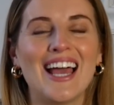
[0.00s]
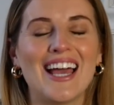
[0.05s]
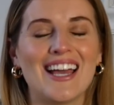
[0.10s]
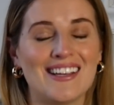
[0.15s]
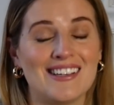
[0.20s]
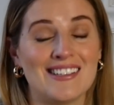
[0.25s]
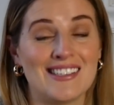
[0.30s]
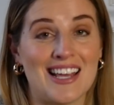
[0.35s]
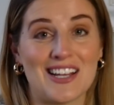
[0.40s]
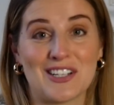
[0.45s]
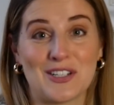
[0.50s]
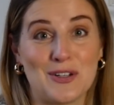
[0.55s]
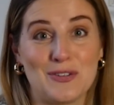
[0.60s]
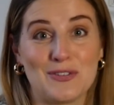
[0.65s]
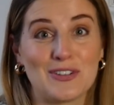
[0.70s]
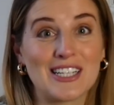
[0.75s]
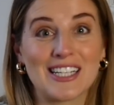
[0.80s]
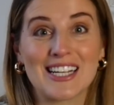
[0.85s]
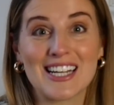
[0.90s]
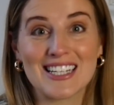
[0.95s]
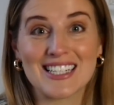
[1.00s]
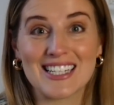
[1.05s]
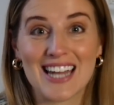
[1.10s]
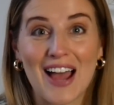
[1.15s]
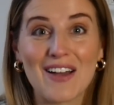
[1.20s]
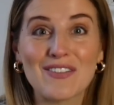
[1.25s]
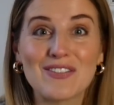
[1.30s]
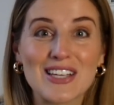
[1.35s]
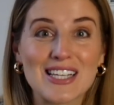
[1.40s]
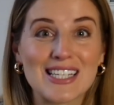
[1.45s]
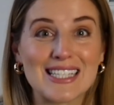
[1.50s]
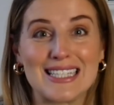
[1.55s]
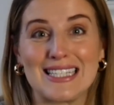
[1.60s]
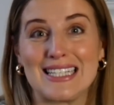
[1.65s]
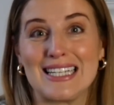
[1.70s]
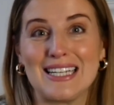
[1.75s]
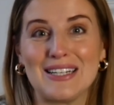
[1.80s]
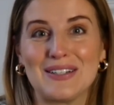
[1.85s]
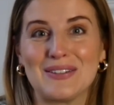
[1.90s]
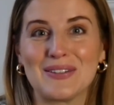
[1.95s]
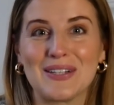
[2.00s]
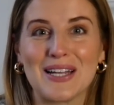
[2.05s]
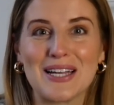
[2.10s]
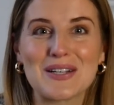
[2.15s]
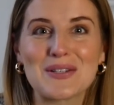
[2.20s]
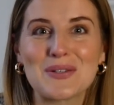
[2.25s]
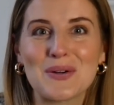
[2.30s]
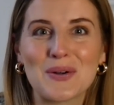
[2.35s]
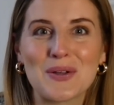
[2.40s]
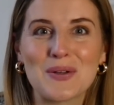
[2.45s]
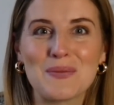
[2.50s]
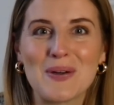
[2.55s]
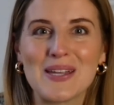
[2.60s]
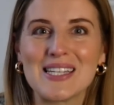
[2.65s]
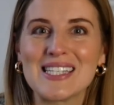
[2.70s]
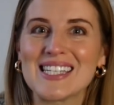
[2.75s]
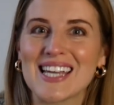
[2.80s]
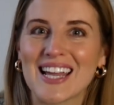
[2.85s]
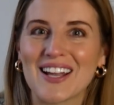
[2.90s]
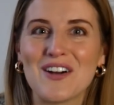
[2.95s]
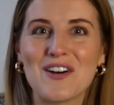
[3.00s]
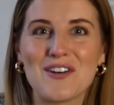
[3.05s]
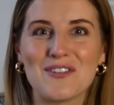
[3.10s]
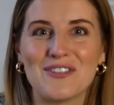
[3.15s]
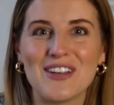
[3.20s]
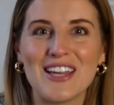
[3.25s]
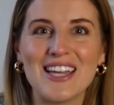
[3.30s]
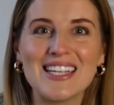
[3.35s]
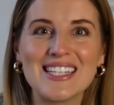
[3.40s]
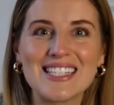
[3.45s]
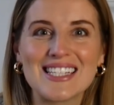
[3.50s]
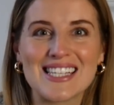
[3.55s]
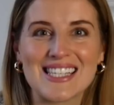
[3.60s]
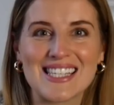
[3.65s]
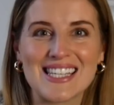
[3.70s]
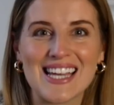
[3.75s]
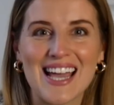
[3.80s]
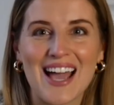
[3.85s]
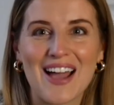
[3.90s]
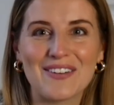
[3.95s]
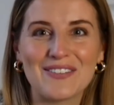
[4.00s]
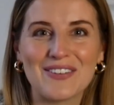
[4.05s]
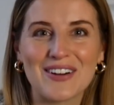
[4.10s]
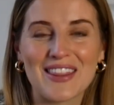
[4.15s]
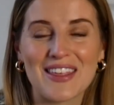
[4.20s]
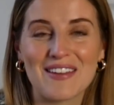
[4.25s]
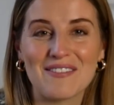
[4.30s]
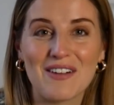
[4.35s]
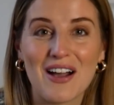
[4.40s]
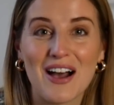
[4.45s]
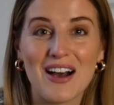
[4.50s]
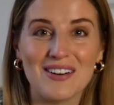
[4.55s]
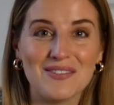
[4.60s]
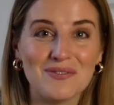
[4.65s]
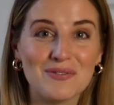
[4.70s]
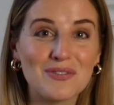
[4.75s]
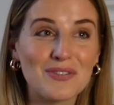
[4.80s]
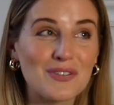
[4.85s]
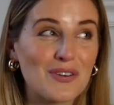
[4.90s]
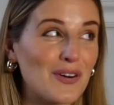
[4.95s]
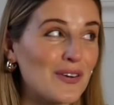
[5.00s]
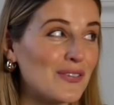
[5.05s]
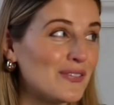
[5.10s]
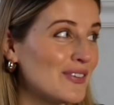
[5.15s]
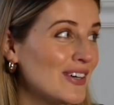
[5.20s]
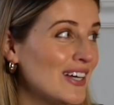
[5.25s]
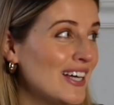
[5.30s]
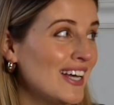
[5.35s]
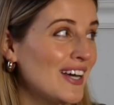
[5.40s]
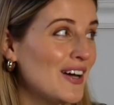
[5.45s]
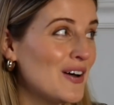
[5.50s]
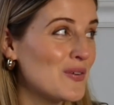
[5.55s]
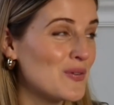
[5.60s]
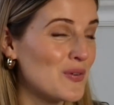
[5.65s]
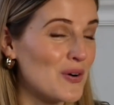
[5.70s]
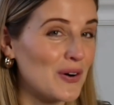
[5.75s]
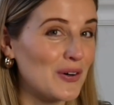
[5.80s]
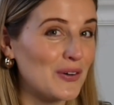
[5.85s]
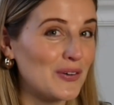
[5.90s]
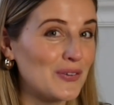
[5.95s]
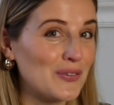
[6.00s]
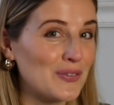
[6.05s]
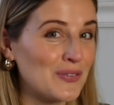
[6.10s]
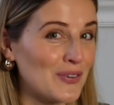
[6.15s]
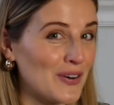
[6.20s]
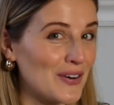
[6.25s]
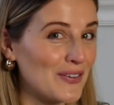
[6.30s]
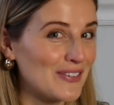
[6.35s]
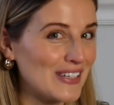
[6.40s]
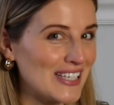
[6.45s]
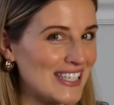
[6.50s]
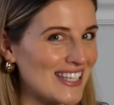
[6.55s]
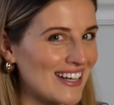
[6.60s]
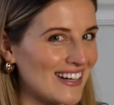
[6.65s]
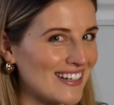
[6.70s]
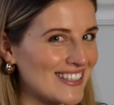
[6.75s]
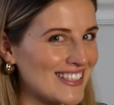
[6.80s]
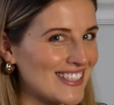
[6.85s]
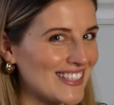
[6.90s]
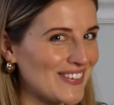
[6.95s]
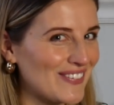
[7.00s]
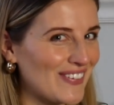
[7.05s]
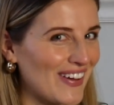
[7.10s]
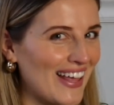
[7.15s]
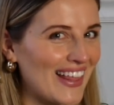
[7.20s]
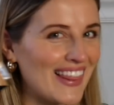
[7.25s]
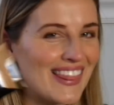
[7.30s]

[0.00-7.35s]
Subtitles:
it's actually really nice to have this as a little like documenting of it to see how far they've come from what we started with.